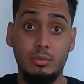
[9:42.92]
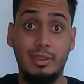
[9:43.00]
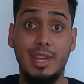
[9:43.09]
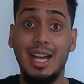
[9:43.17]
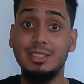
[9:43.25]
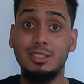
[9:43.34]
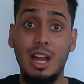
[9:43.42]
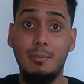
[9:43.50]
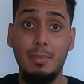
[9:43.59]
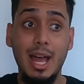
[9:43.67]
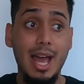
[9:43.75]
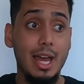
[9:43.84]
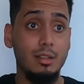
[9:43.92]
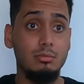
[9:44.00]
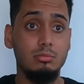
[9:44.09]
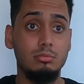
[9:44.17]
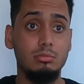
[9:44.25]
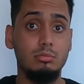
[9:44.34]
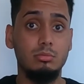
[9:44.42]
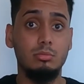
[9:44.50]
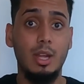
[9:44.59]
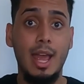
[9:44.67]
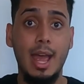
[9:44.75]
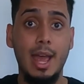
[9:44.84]
that's not bad.
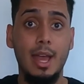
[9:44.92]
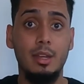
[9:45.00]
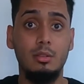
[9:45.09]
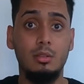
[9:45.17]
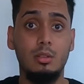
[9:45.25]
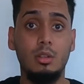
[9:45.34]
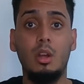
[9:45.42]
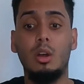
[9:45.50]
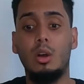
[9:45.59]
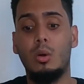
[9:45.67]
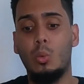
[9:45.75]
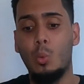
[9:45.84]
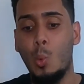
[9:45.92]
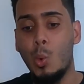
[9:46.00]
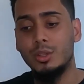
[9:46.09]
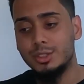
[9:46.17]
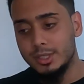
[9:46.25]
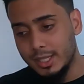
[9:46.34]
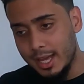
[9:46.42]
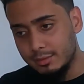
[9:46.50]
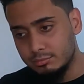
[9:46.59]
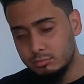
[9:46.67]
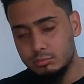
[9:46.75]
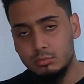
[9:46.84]
And once
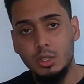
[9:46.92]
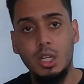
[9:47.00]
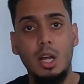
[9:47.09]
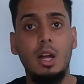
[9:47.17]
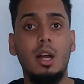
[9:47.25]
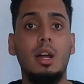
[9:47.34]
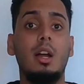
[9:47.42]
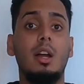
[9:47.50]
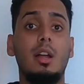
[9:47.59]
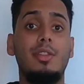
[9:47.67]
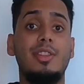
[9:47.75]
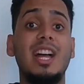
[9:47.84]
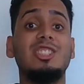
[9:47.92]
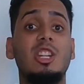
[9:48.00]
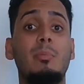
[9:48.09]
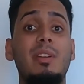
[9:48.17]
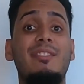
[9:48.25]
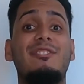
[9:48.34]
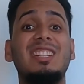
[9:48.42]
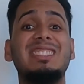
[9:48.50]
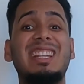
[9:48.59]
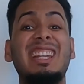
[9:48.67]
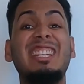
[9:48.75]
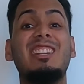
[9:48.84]
again, that's going to be
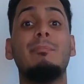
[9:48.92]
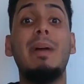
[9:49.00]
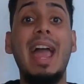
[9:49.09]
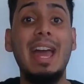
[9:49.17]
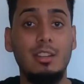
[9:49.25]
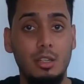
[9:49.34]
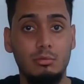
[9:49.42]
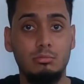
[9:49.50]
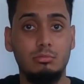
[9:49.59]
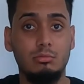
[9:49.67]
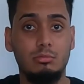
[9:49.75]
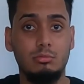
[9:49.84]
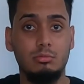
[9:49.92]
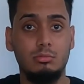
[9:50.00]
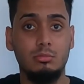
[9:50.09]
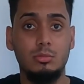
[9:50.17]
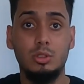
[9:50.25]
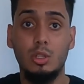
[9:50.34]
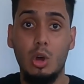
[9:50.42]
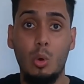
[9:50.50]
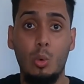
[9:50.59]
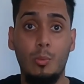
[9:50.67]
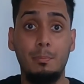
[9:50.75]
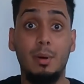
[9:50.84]
physically demanding.
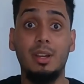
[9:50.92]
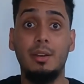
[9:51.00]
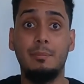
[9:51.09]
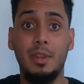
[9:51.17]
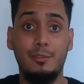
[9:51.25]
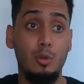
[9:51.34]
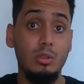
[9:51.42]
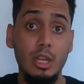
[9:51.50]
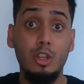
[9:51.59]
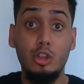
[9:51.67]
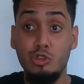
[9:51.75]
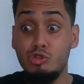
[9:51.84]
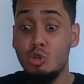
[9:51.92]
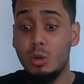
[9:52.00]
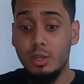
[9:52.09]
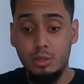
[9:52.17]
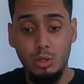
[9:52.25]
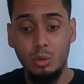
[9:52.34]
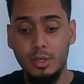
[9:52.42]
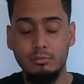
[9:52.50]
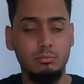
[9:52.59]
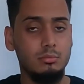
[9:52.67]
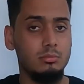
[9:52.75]
So, but if you think you can do it,